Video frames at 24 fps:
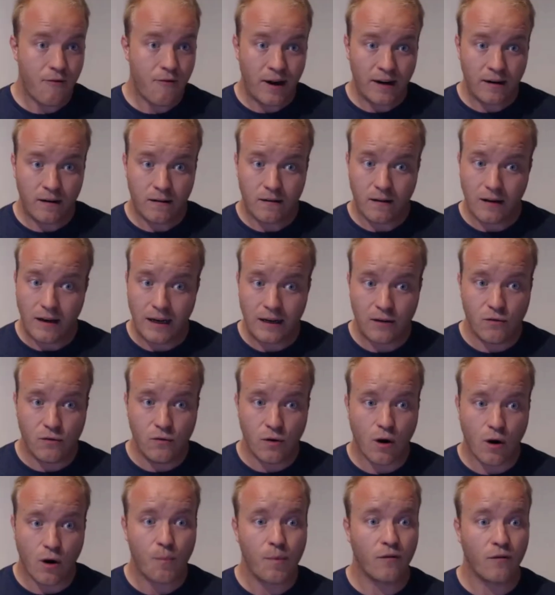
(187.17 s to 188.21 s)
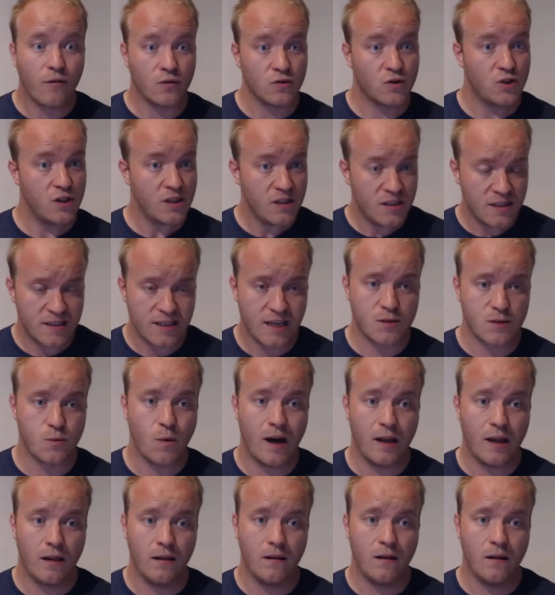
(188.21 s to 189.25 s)
ran into a couple of consultants as
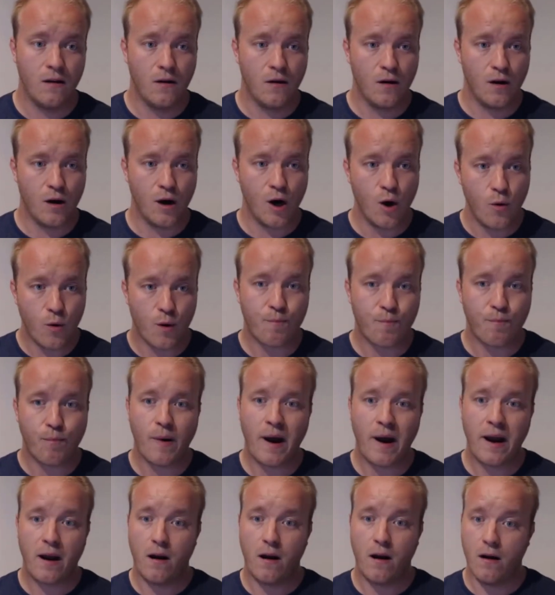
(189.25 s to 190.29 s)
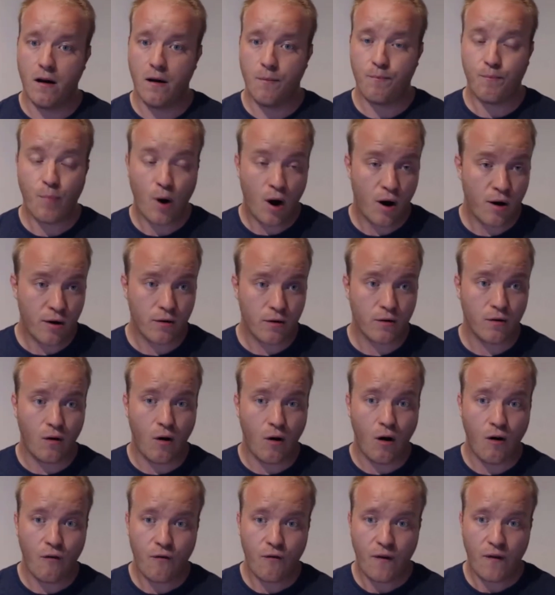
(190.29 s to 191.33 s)
well, who were part
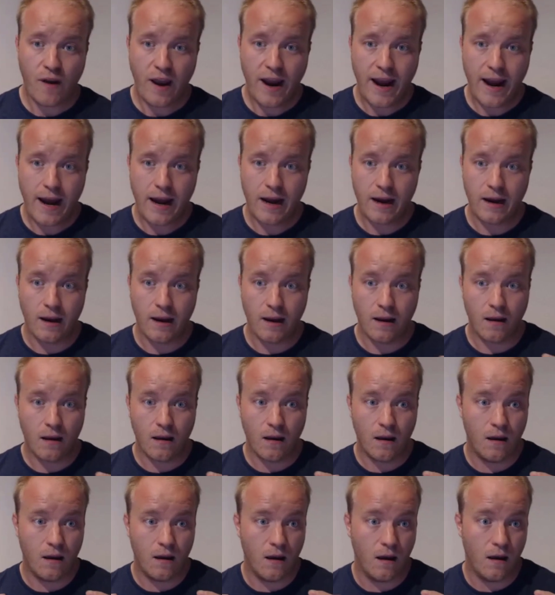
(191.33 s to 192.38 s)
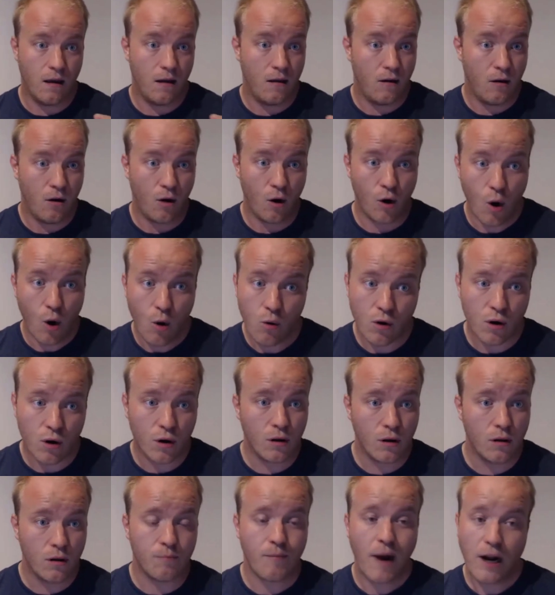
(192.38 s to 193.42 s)
of a
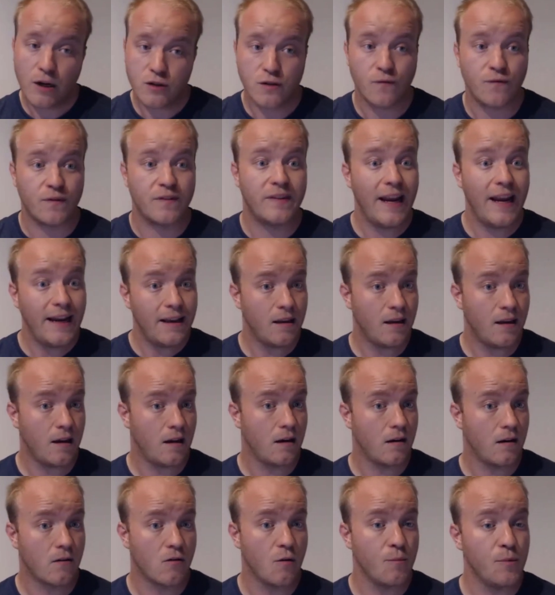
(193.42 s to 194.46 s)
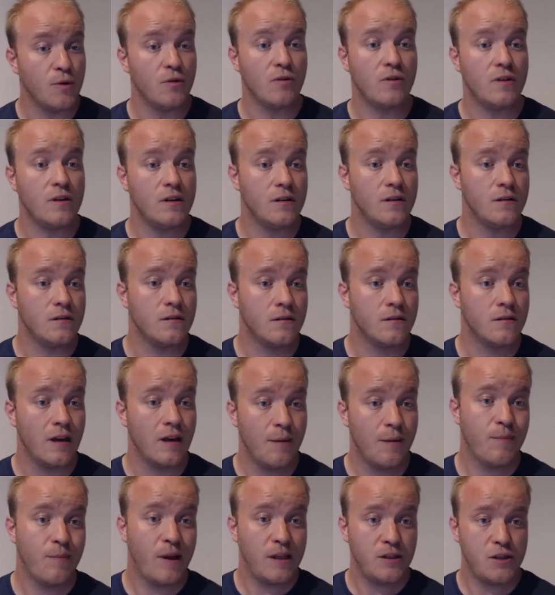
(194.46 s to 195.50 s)
local Microsoft data community
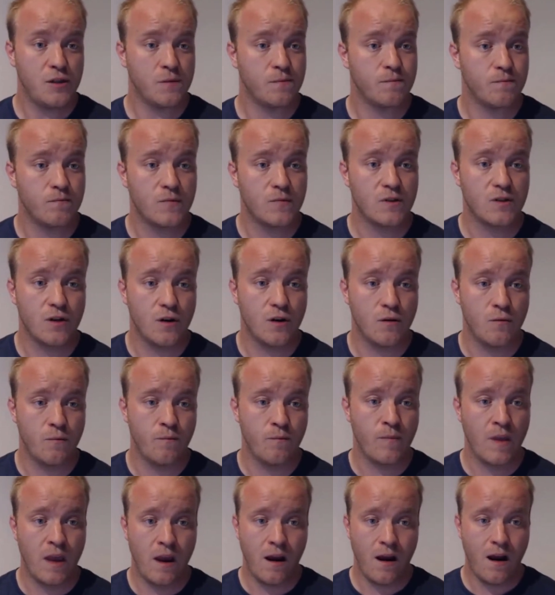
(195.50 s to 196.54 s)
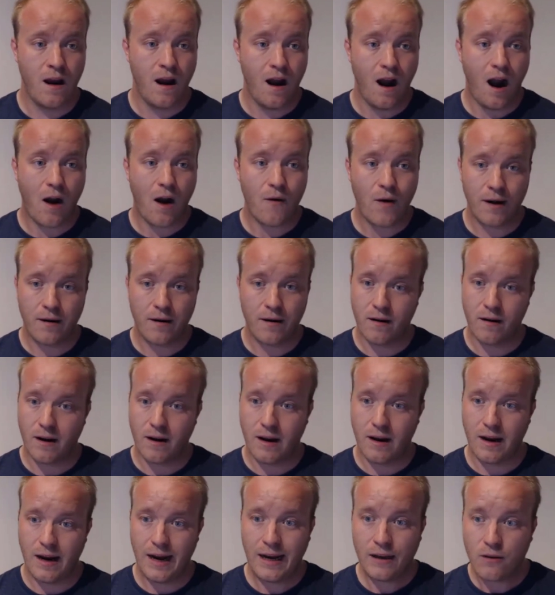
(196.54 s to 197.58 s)
in Belgium. So I ran
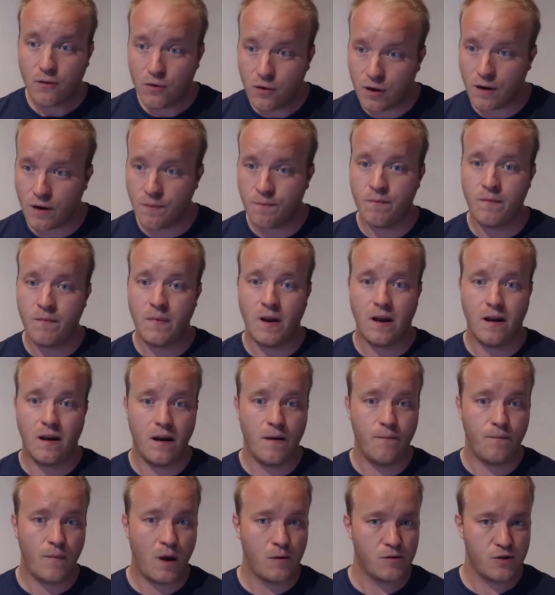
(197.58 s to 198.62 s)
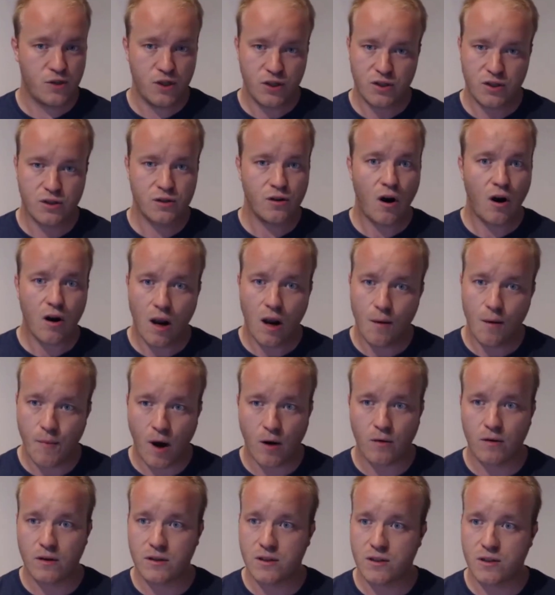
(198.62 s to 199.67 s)
into them, I was just talking
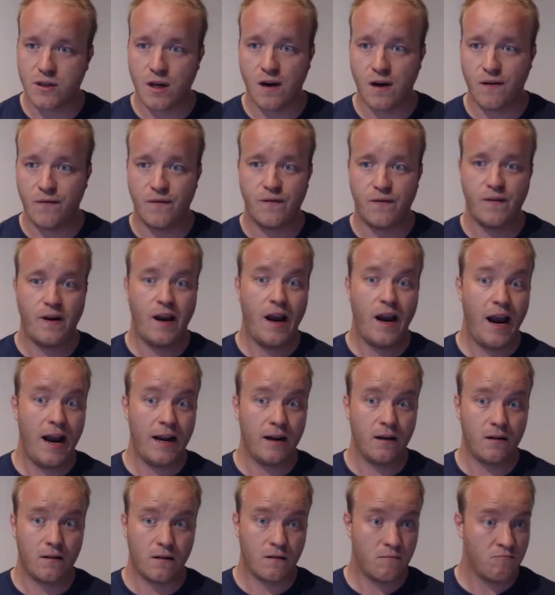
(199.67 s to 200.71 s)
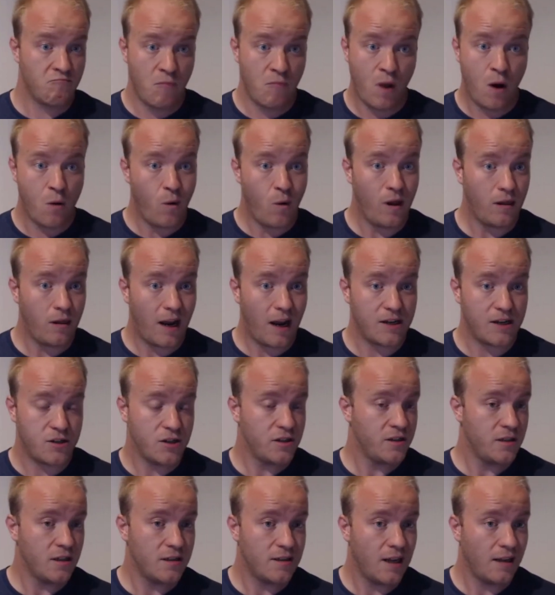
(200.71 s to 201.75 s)
about stuff, and well, I
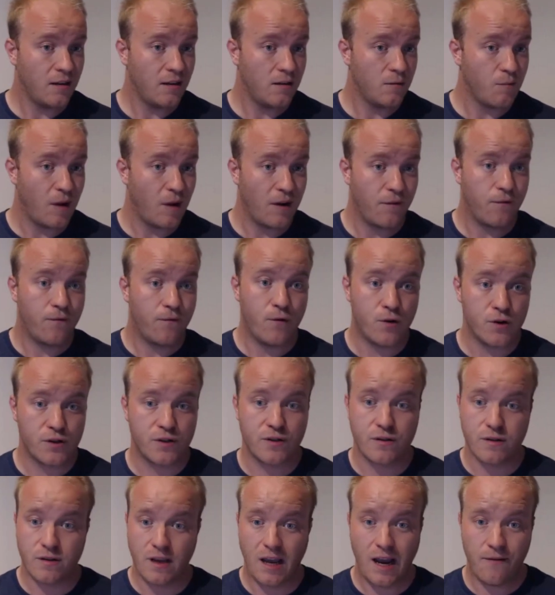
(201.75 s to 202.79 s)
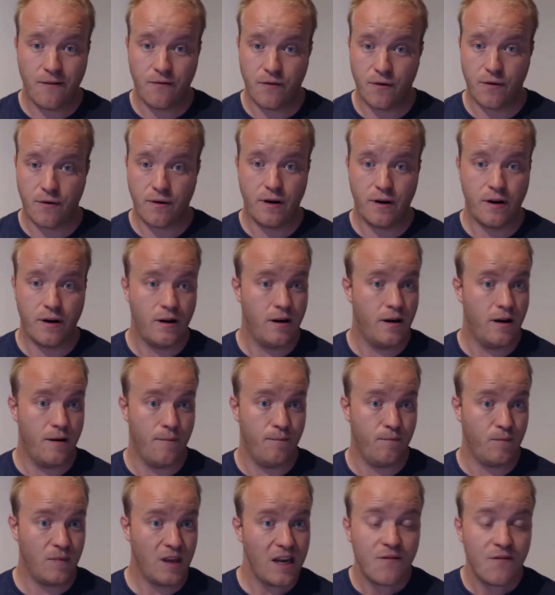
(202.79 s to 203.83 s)
just attended my first ever
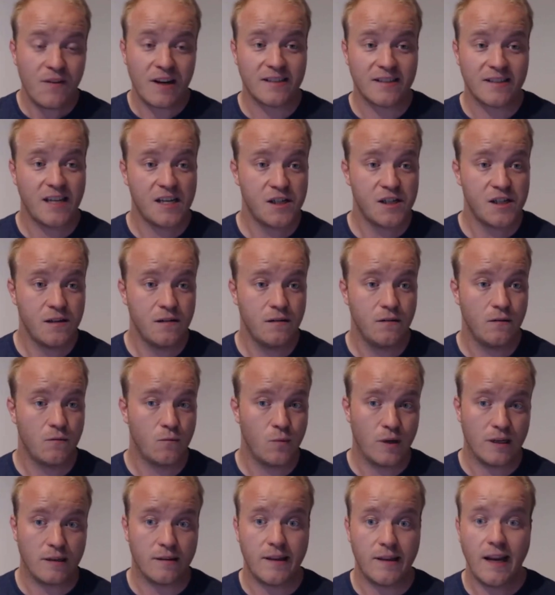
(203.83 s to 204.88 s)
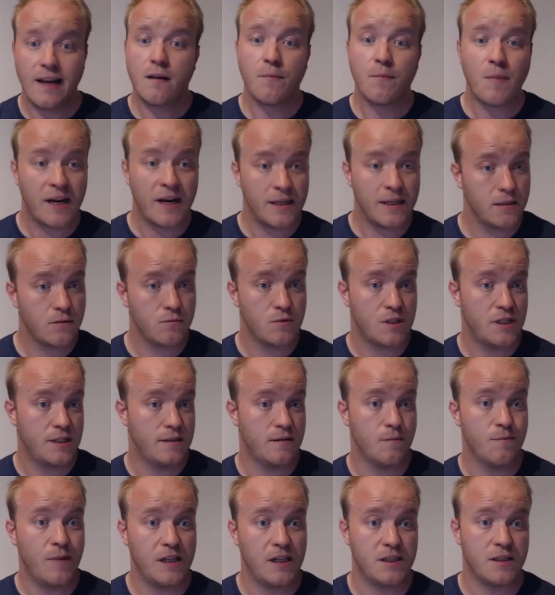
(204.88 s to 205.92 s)
evening session with Datamines, which is
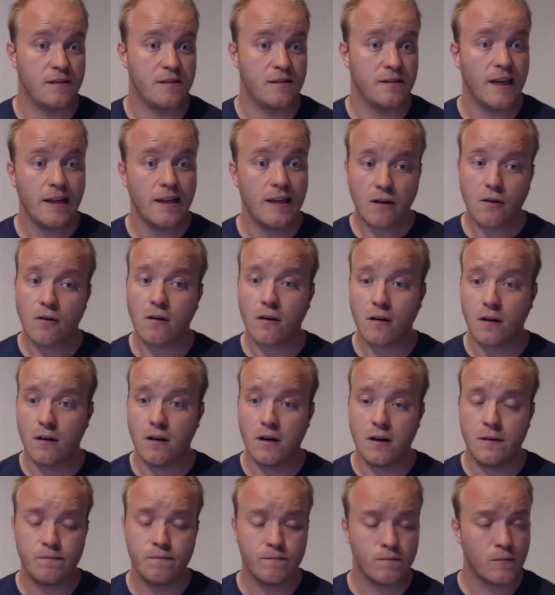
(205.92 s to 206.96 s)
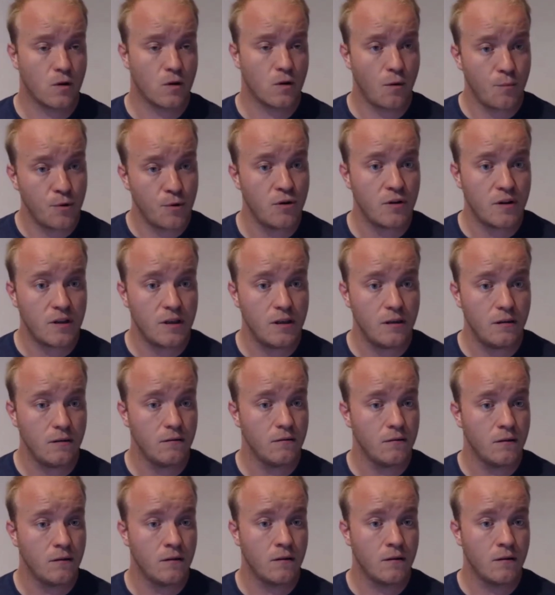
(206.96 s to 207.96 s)
the Belgian data community,